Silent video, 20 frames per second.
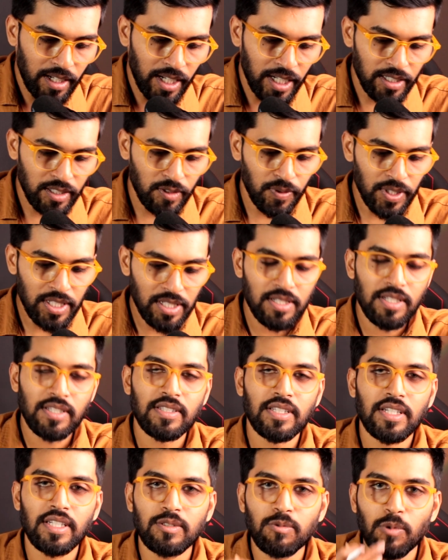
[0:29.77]
Let's first
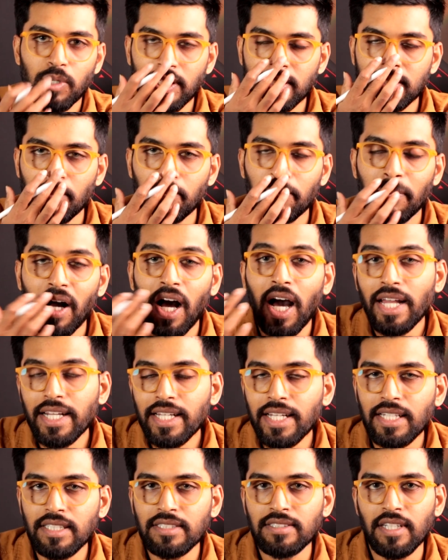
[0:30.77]
discuss what is the
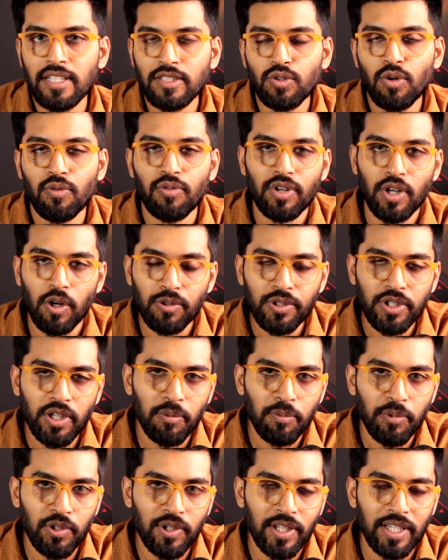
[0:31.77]
market size of cloud
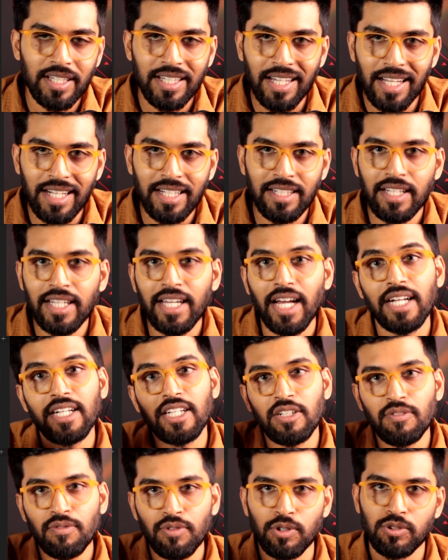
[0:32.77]
computing currently and
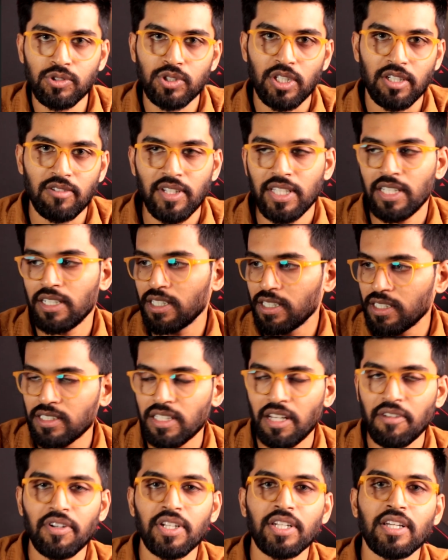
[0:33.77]
in future, whether it is
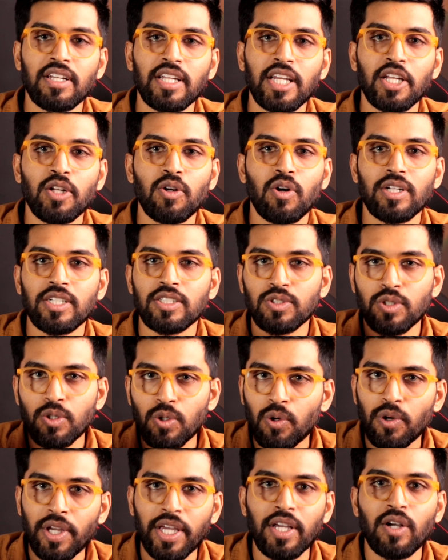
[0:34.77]
evergreen or it's
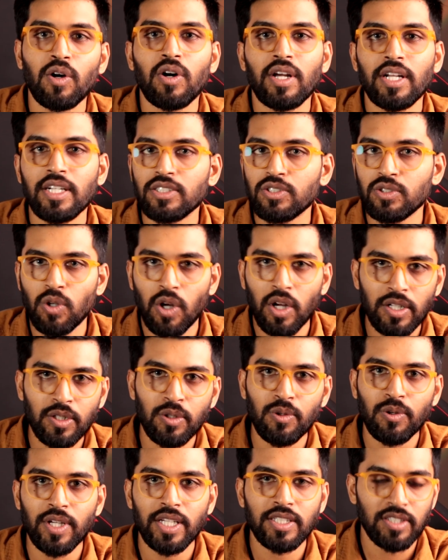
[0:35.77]
growing or it's not
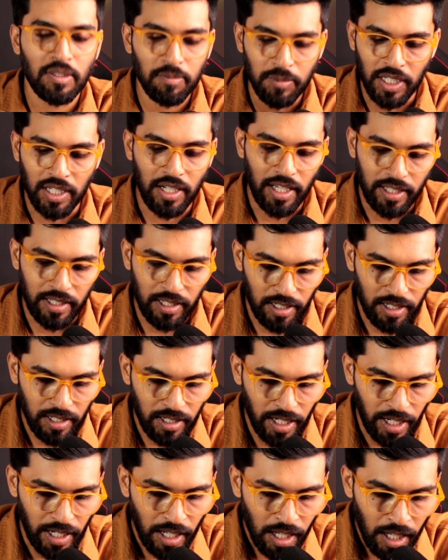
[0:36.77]
growing, something like that,
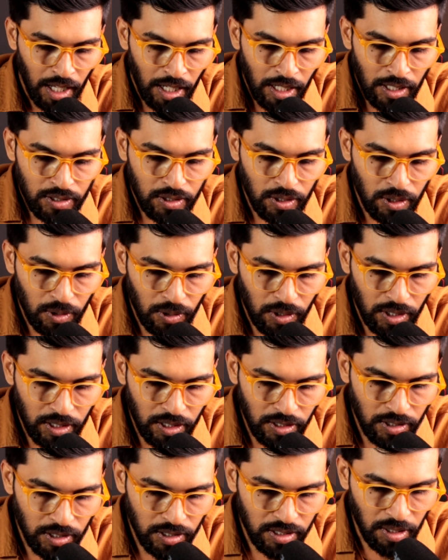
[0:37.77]
right? So
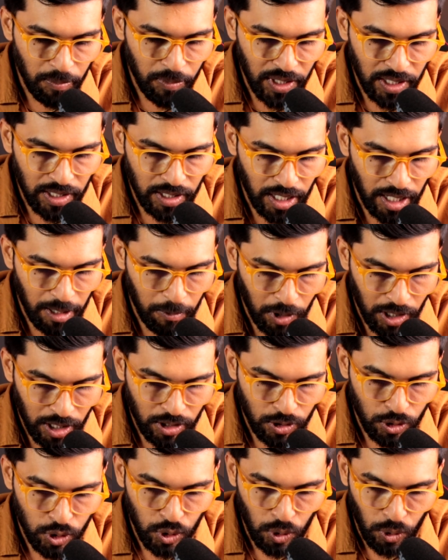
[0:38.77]
this is something that I wanted
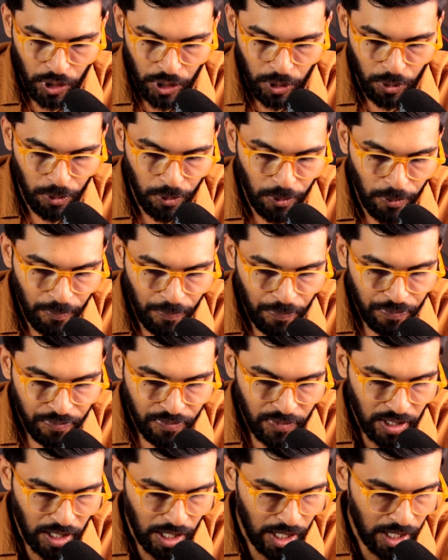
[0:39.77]
to show you.
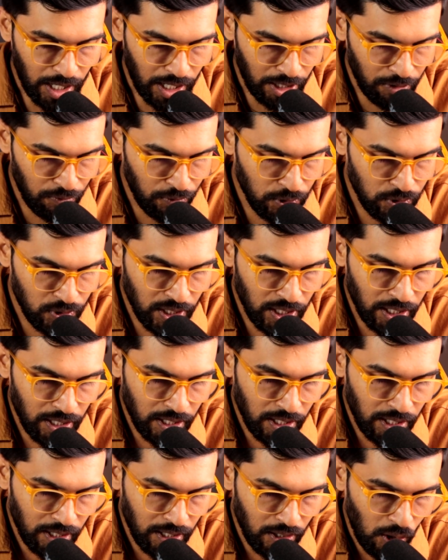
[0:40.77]
If you see
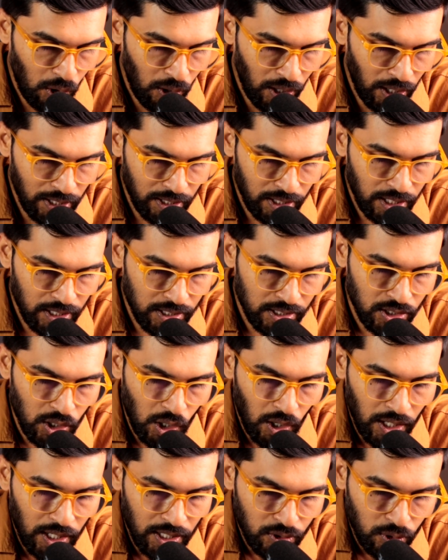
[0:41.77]
here, all these
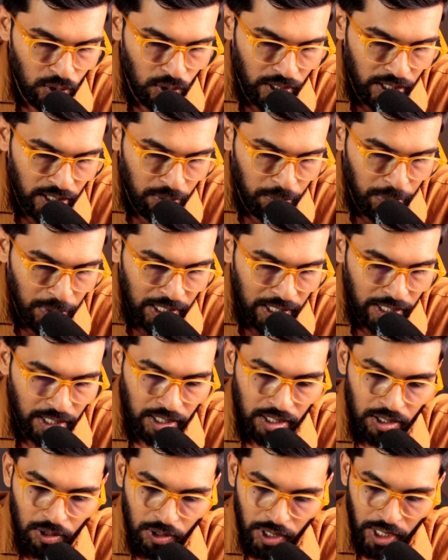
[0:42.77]
dollars are in
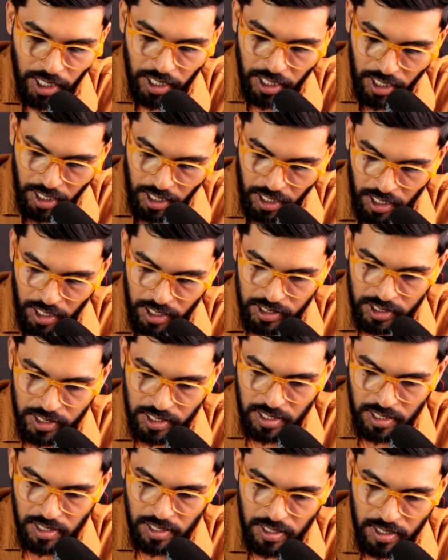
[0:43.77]
billion, okay?
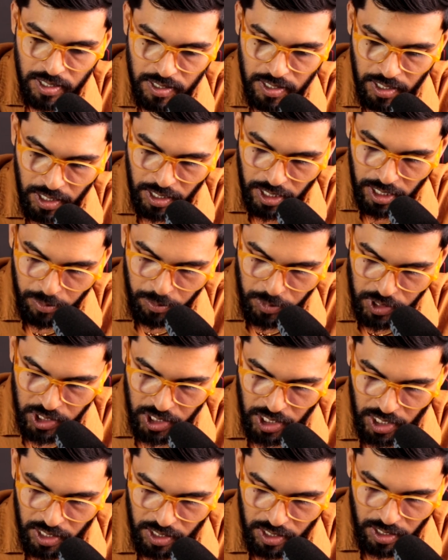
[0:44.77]
Just a second, let me
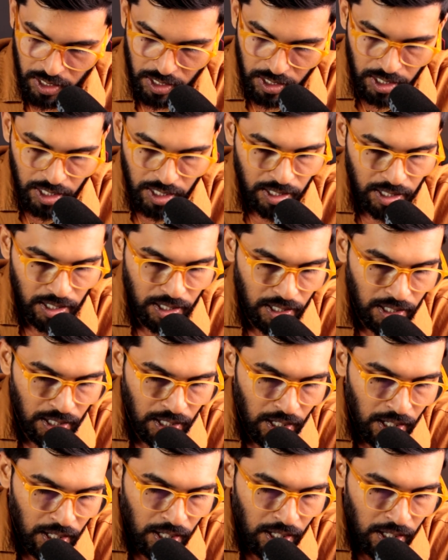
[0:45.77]
change the color.
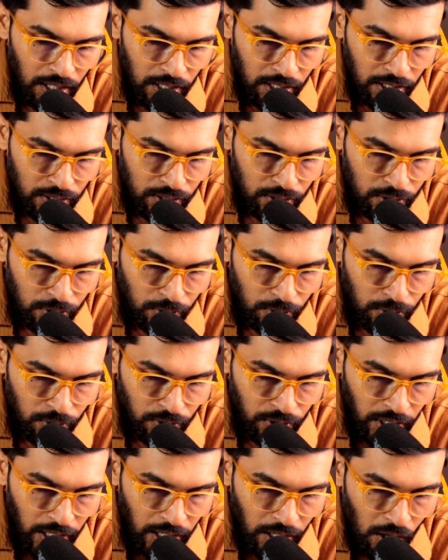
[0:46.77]
So
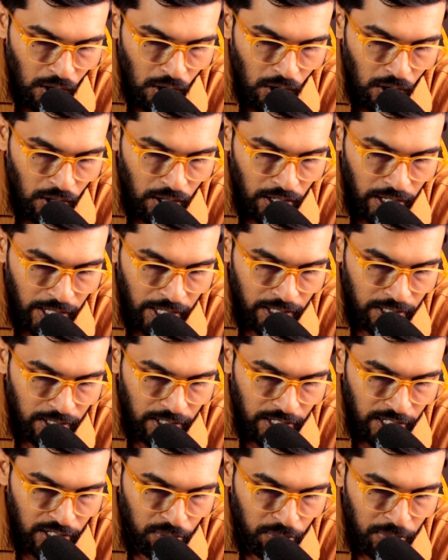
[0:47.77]
they are like
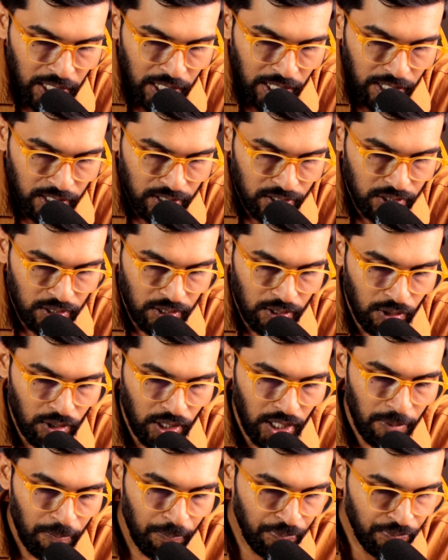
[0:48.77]
in billions, okay?